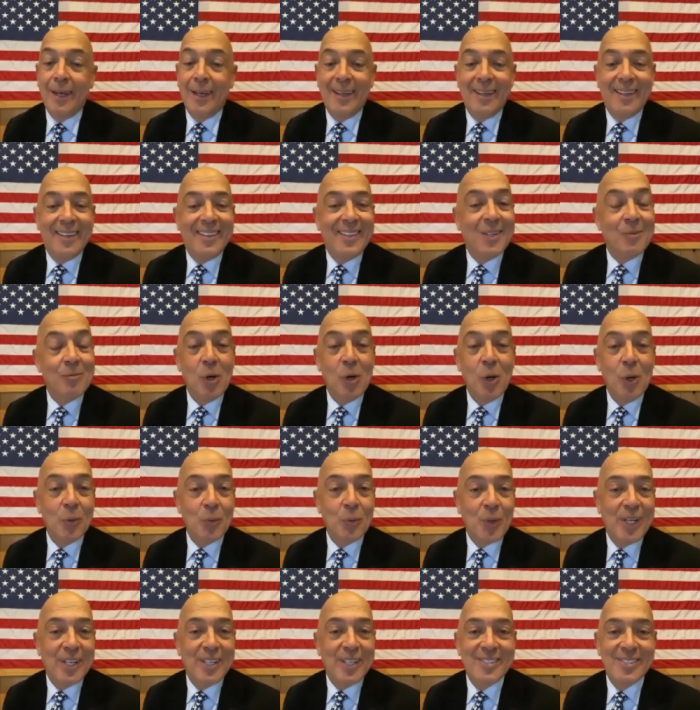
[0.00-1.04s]
The
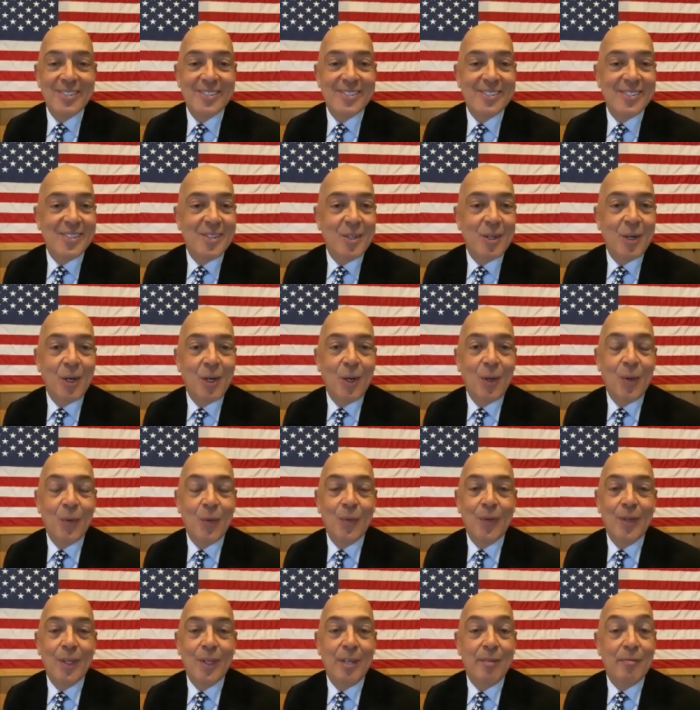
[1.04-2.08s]
roadways, you know,
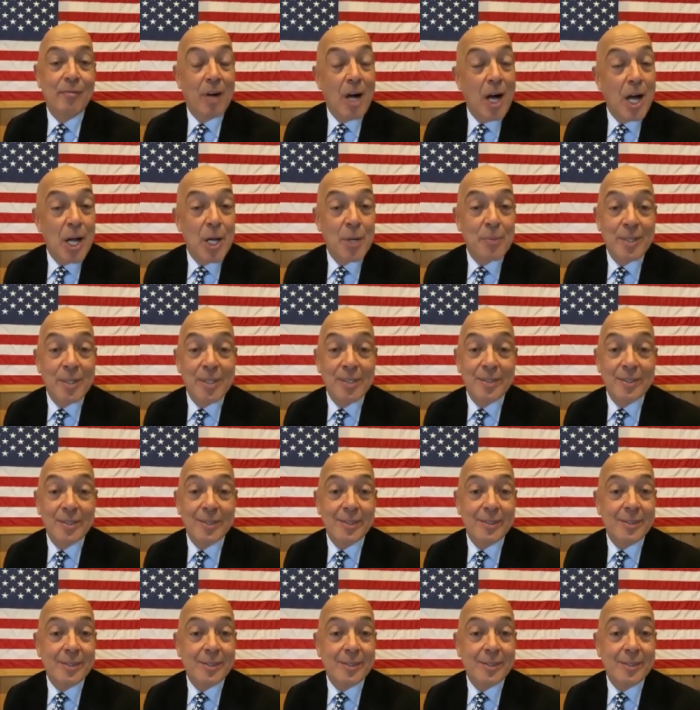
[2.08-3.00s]
the environment.